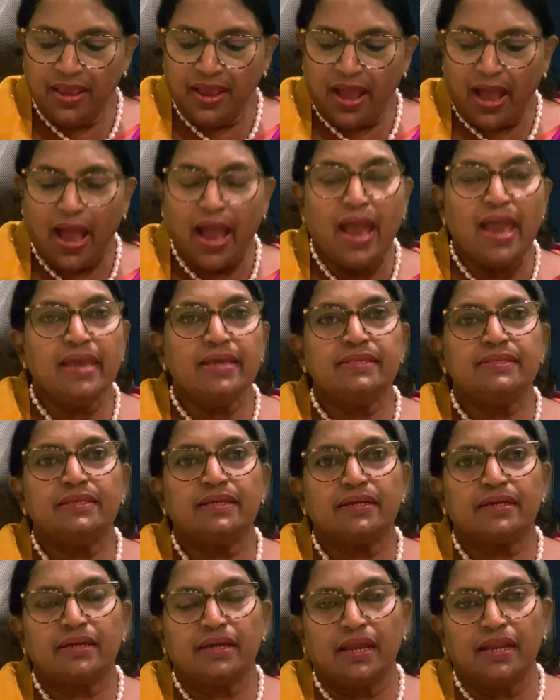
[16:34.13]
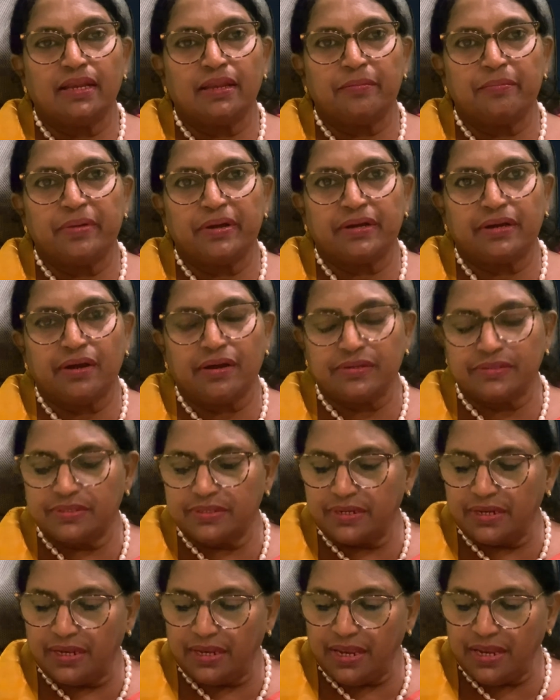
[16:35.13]
Isaac and Rebecca's
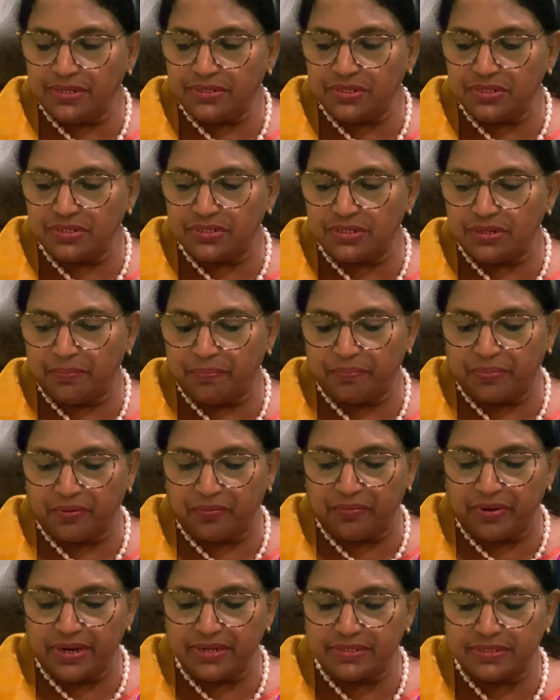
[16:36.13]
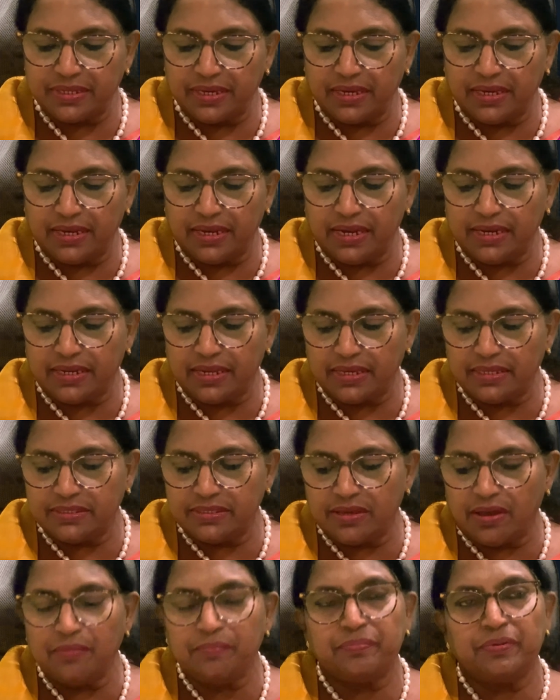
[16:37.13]
relationship provides a great
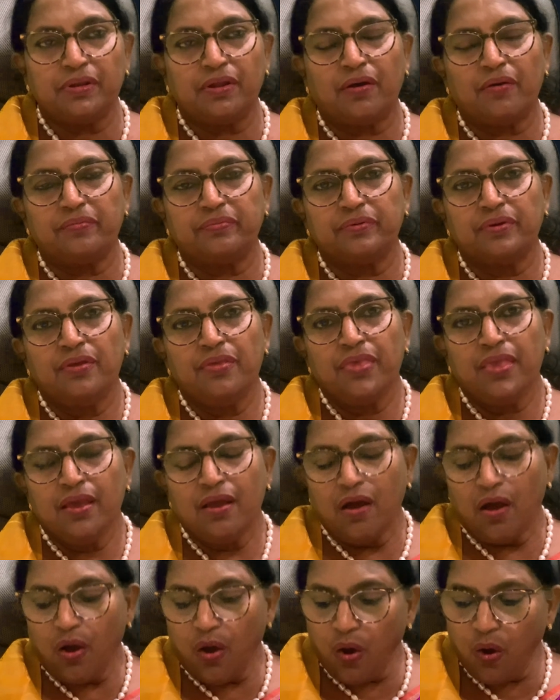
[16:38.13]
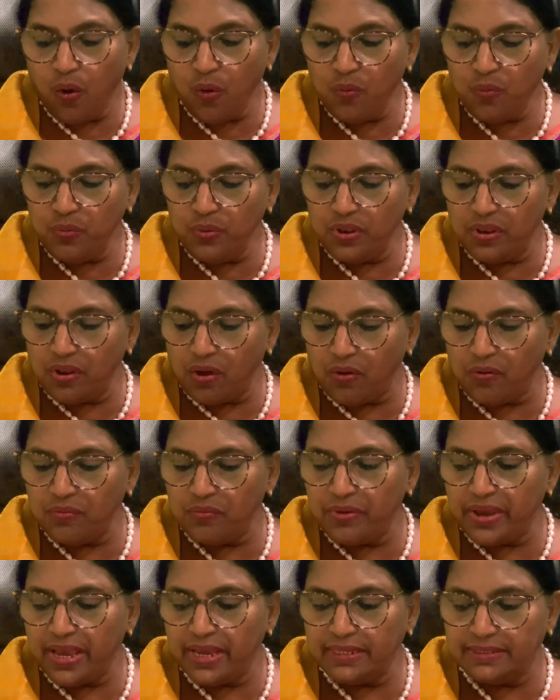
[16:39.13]
example of how
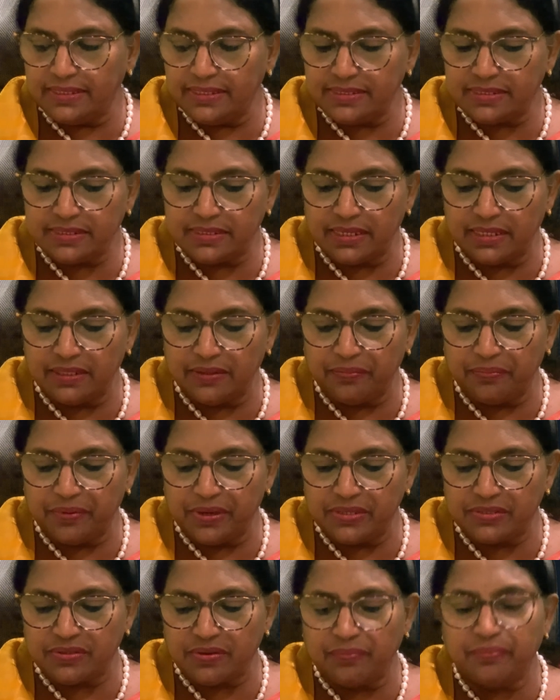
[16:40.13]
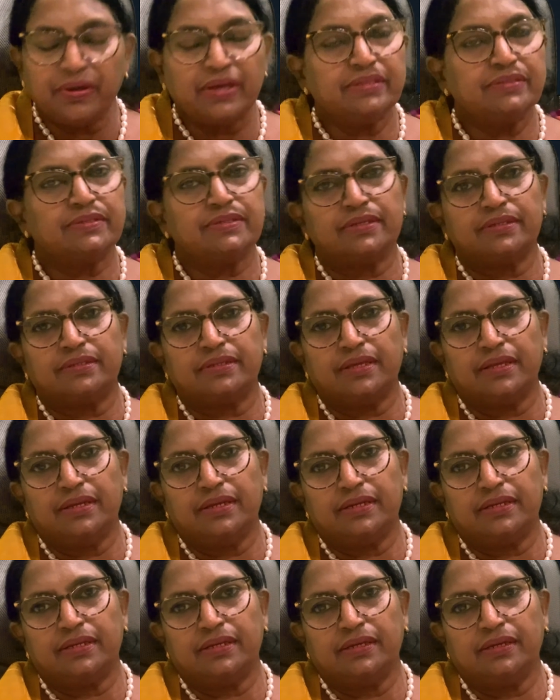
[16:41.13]
love exists in the face of
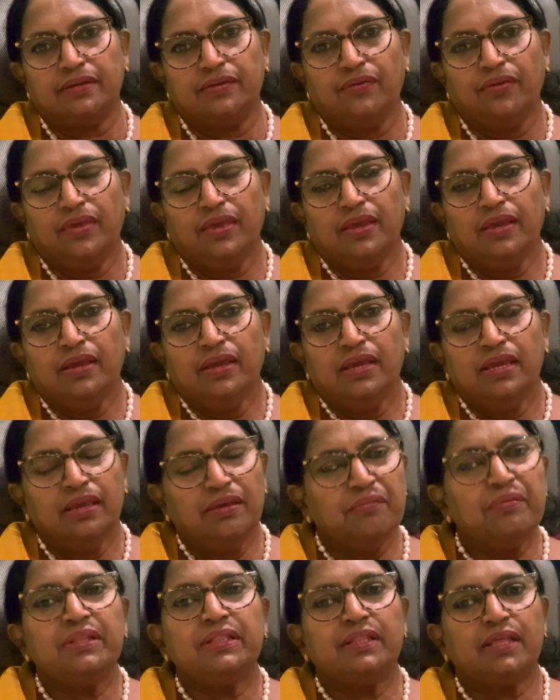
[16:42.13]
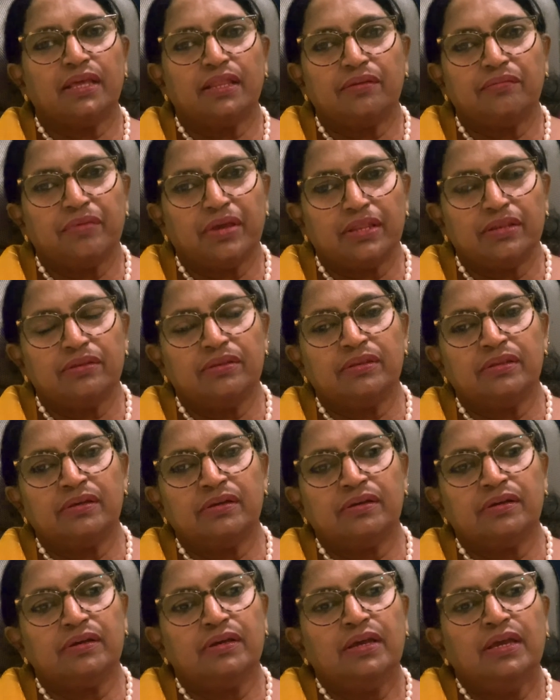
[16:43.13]
uncertainty. Even then, when
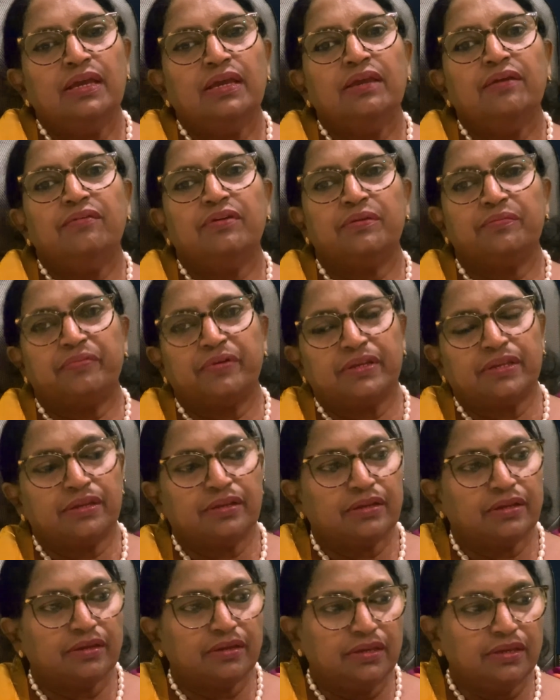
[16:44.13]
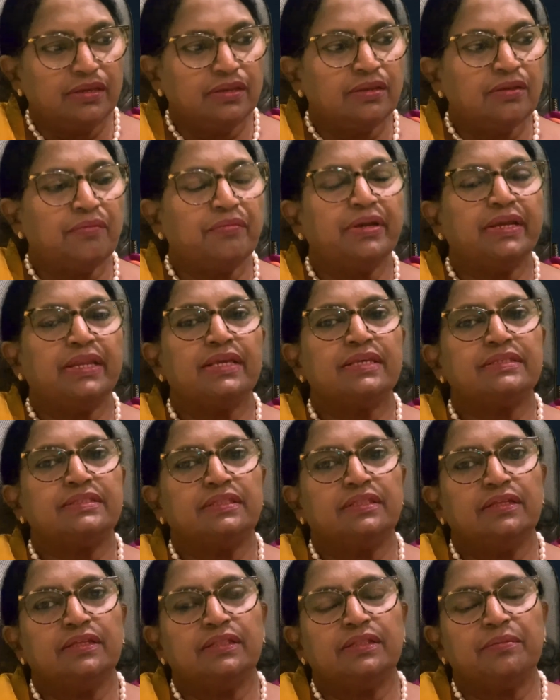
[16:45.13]
nowadays
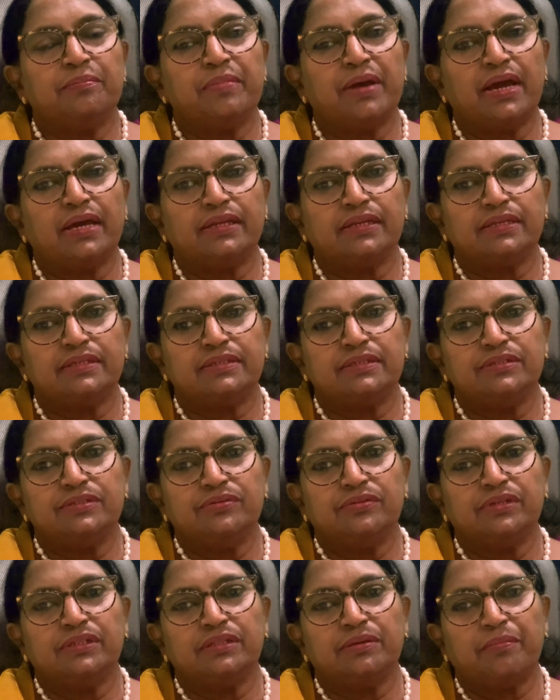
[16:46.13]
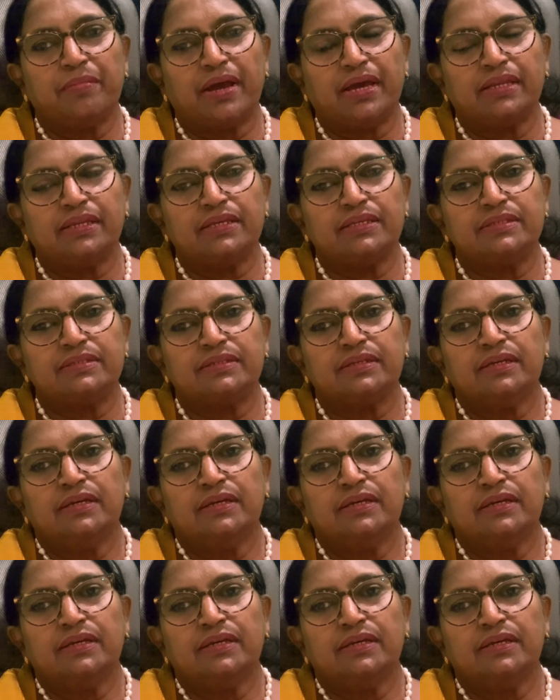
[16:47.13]
in the marriage, during the marriage